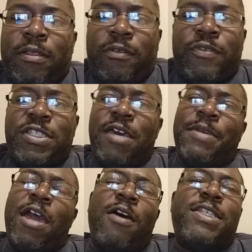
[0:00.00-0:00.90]
What's up,
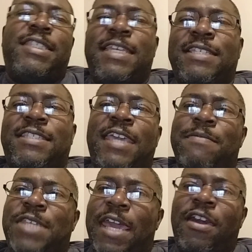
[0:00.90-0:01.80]
y'all? It's the
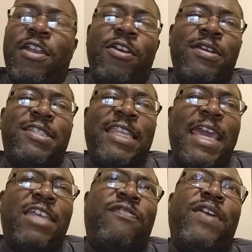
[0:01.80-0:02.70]
Skipjackhunter. In
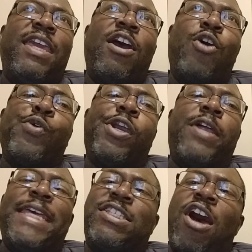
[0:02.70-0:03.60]
today's video, we're
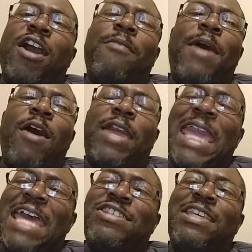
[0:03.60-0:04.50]
going to talk about
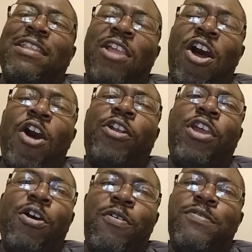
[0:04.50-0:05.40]
catching
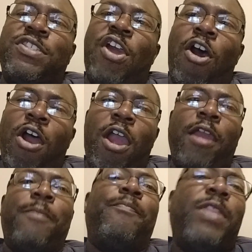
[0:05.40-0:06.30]
longnose
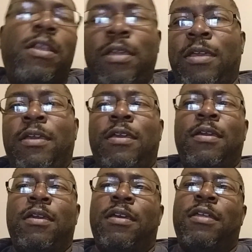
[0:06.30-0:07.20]
gar.
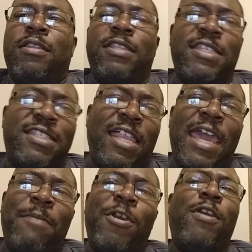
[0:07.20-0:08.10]

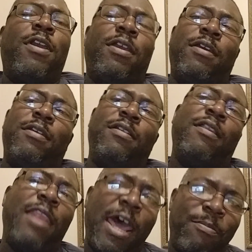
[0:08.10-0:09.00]
Disclaimer,
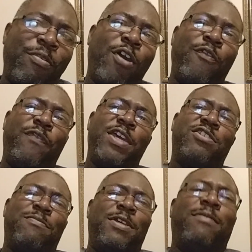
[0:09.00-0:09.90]
not a pro
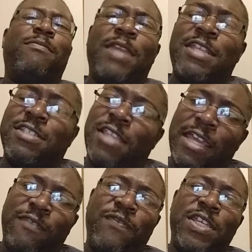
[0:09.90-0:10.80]
fisherman. I just
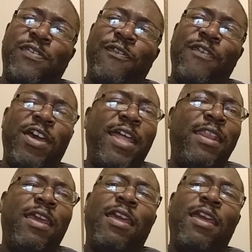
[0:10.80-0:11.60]
like to fish for fun.